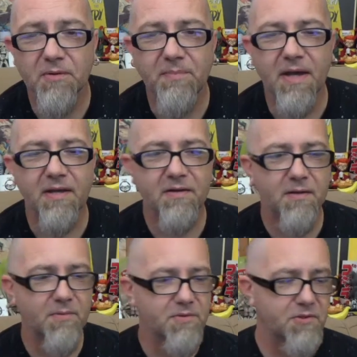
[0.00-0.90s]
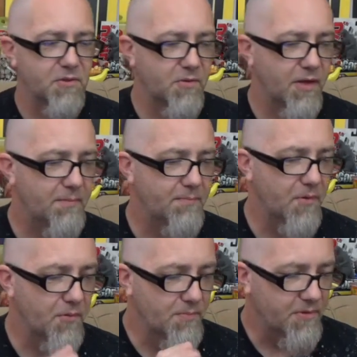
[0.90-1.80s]
in packet number two, and
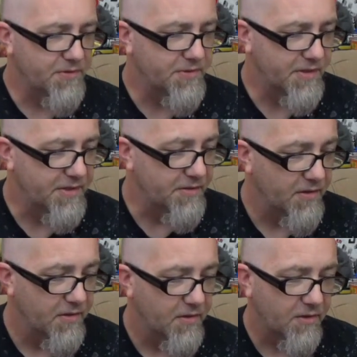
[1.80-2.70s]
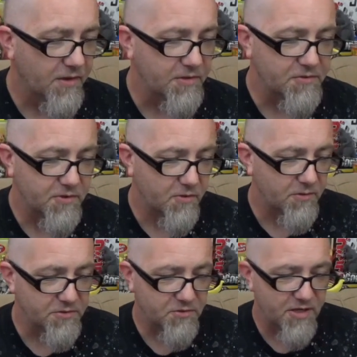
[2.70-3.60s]
boom, you're done. All right, so
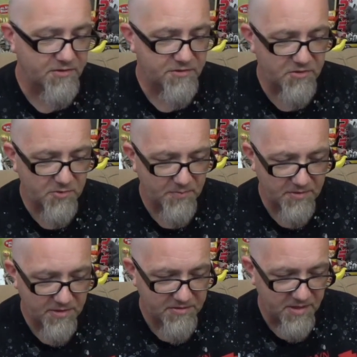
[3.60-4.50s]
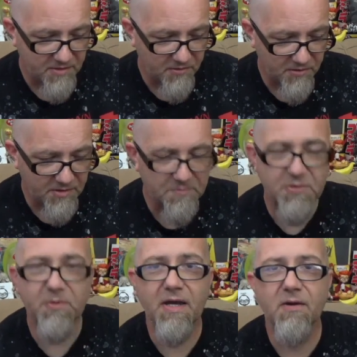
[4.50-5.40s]
let's crack this open and take a look. I'm
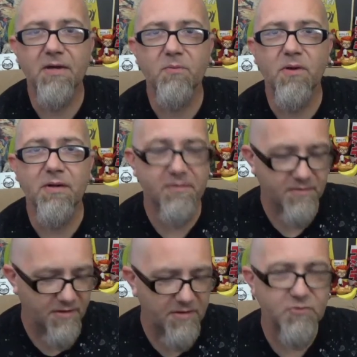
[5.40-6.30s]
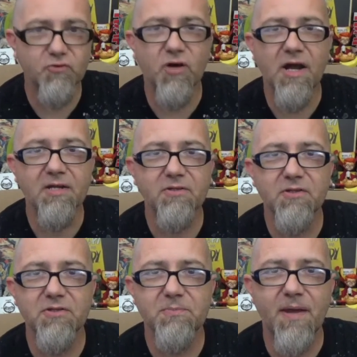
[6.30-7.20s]
sure we got like what? A dried
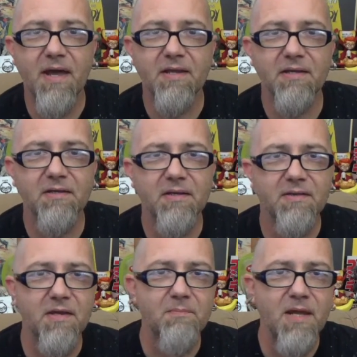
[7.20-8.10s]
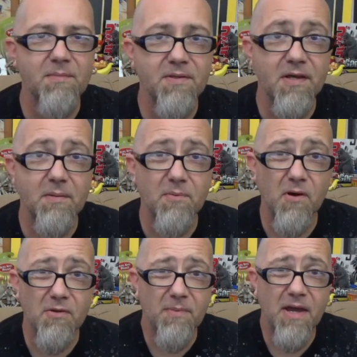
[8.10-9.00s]
goods packet and then maybe like a
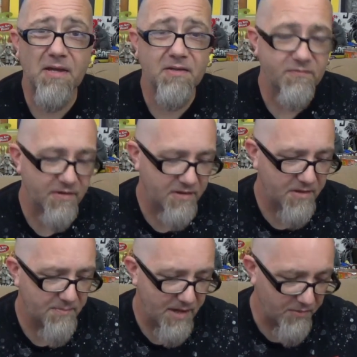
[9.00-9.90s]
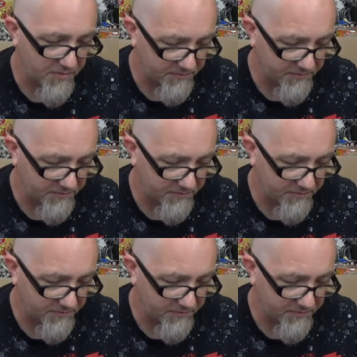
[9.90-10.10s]
broth packet of like a powder.